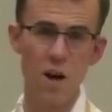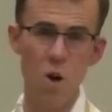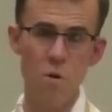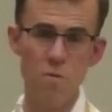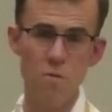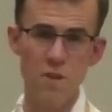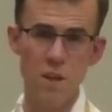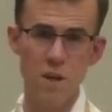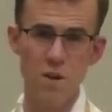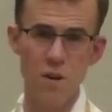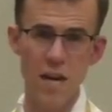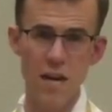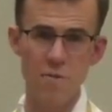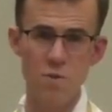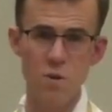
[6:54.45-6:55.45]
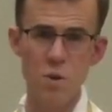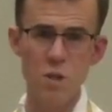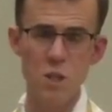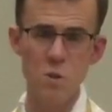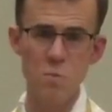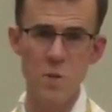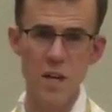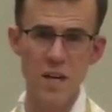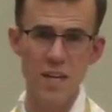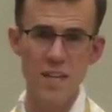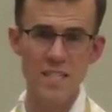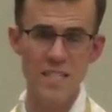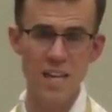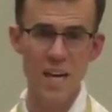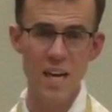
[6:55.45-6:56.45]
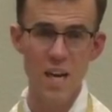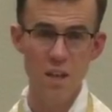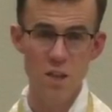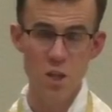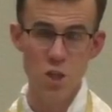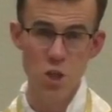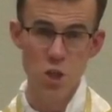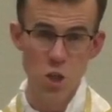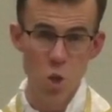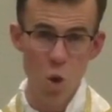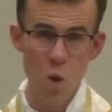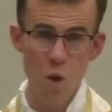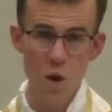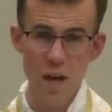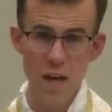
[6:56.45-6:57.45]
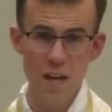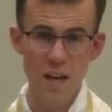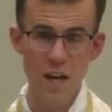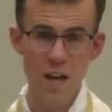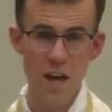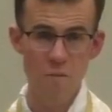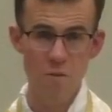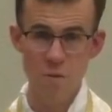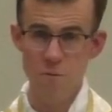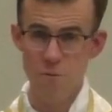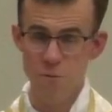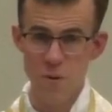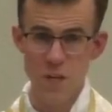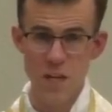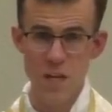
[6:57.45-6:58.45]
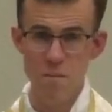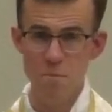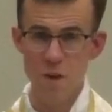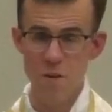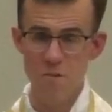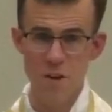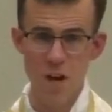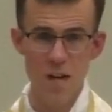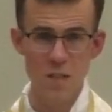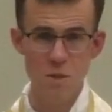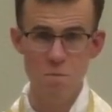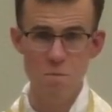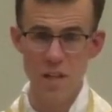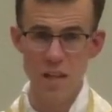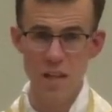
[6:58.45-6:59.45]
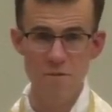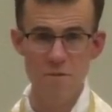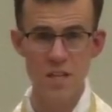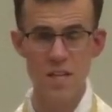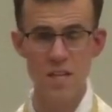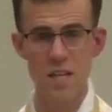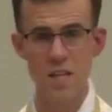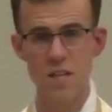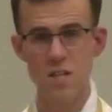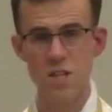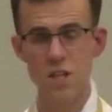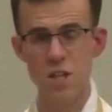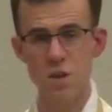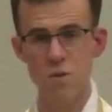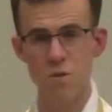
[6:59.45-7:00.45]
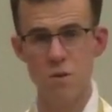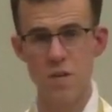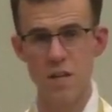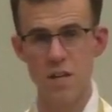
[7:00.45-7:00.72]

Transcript: over the grave, to experience the joy of the freedom of God's beloved children.